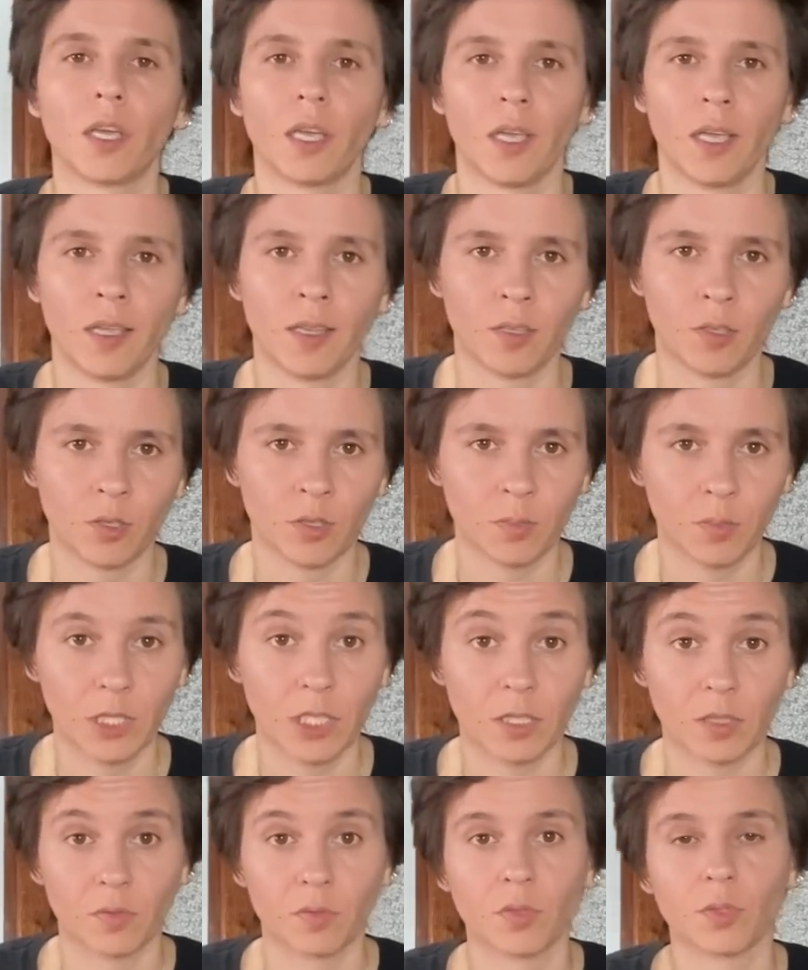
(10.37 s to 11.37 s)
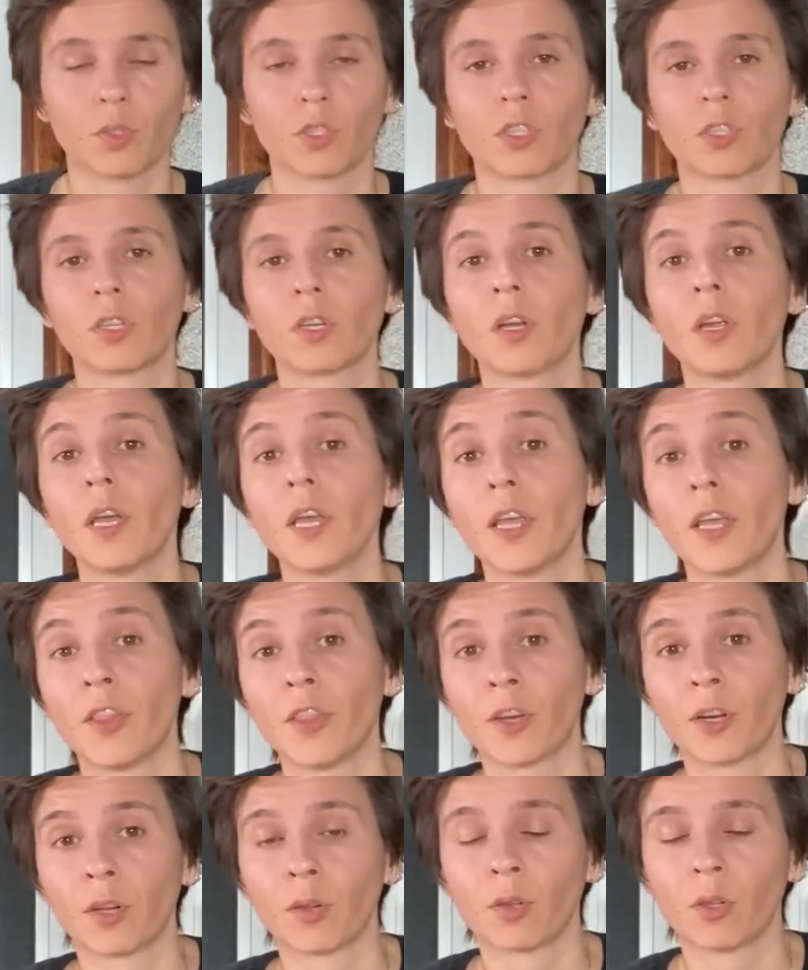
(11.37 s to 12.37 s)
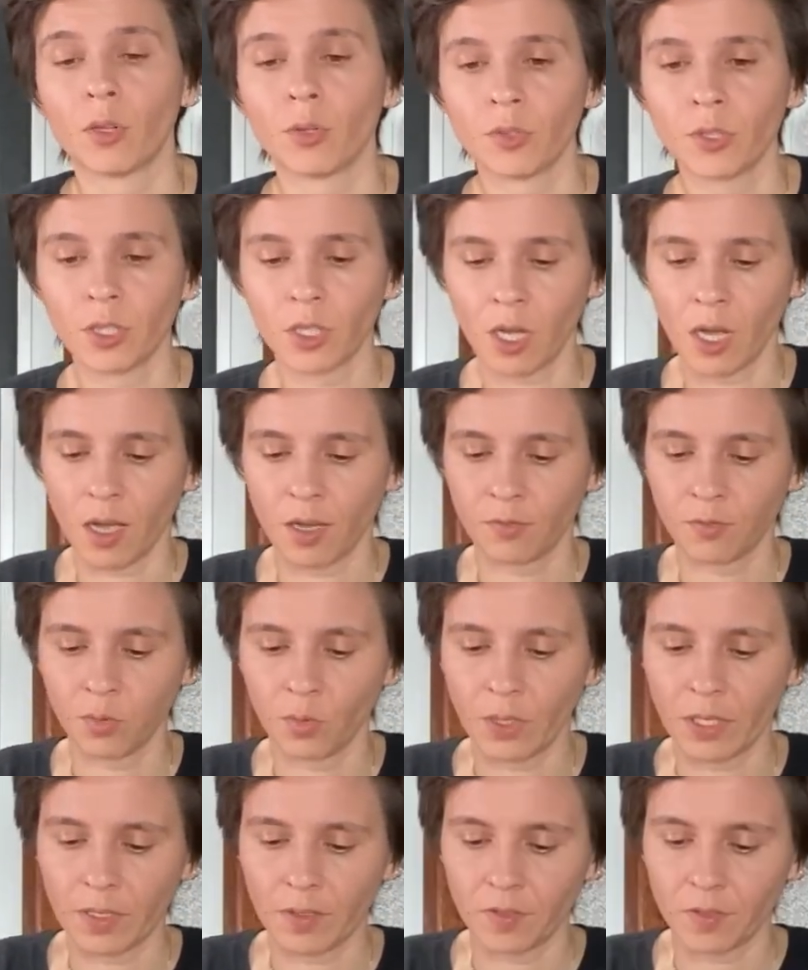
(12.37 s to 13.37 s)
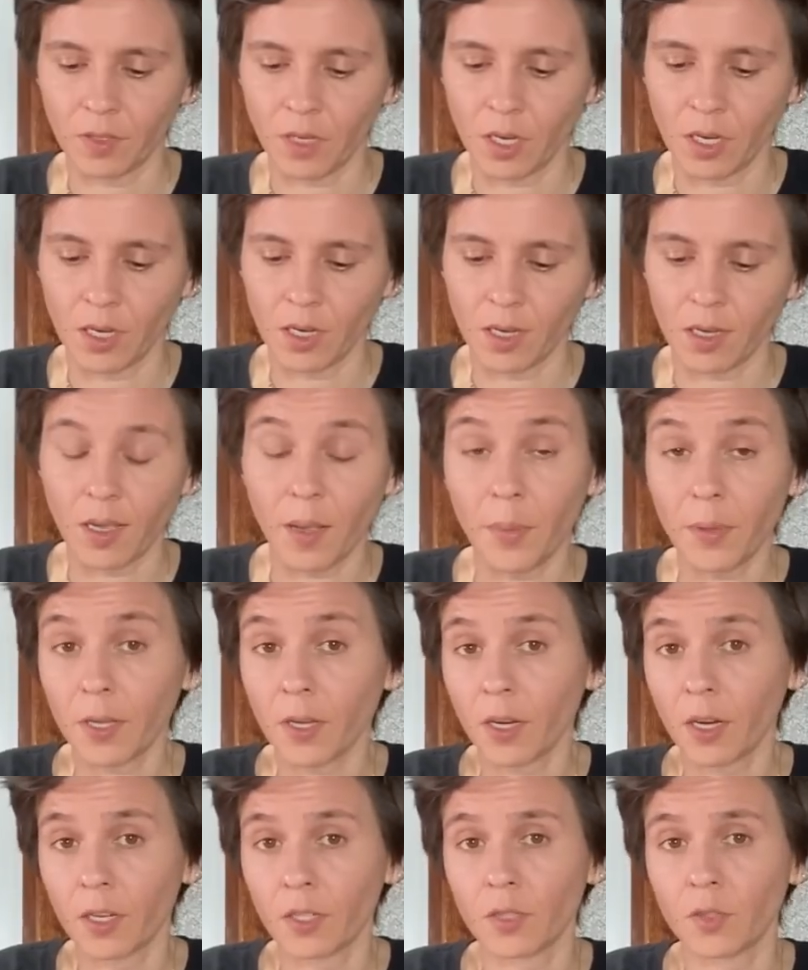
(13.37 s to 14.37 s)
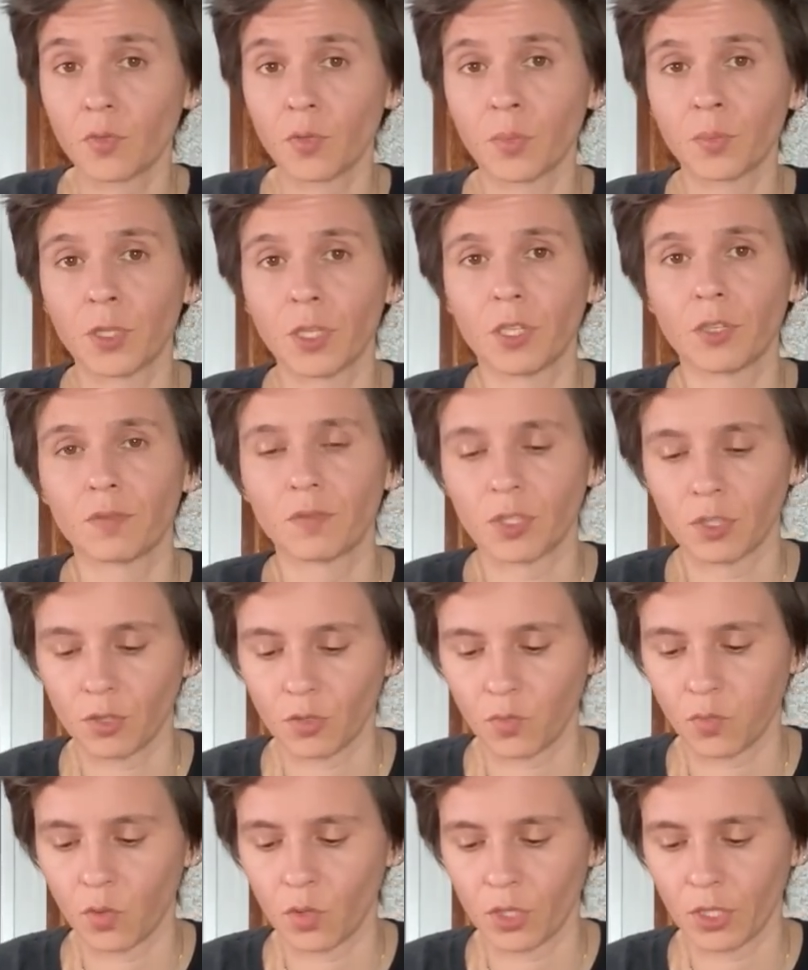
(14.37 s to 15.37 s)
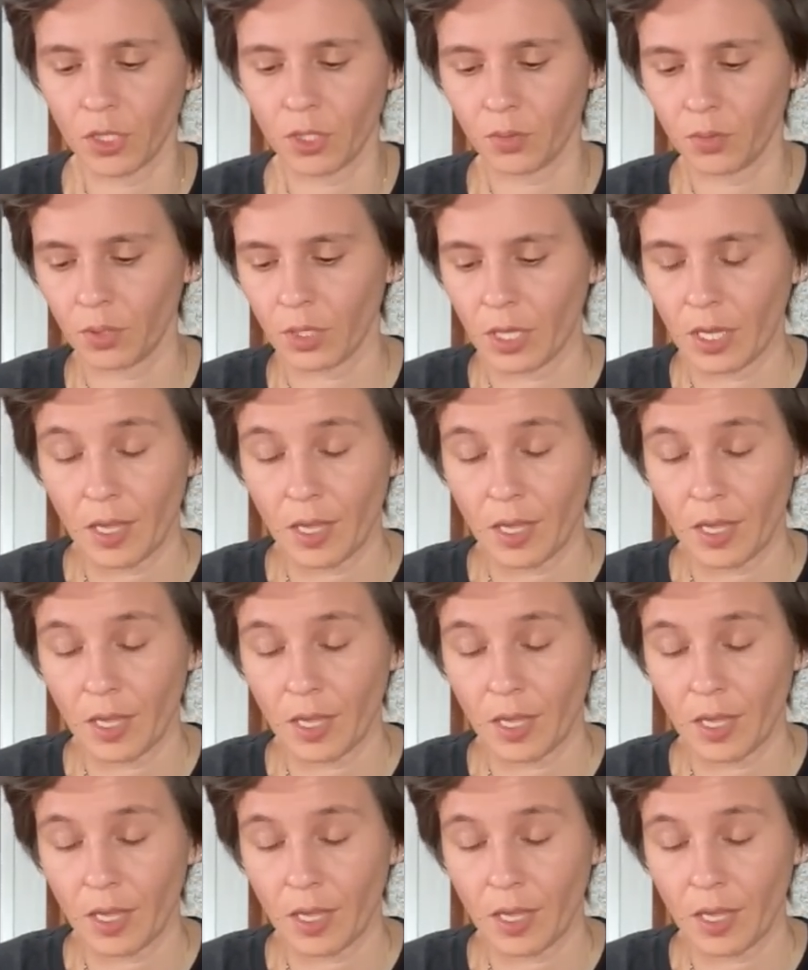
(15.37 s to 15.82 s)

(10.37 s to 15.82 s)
and your immediate future. And then I'll close it off with a couple of cards from the universe for you.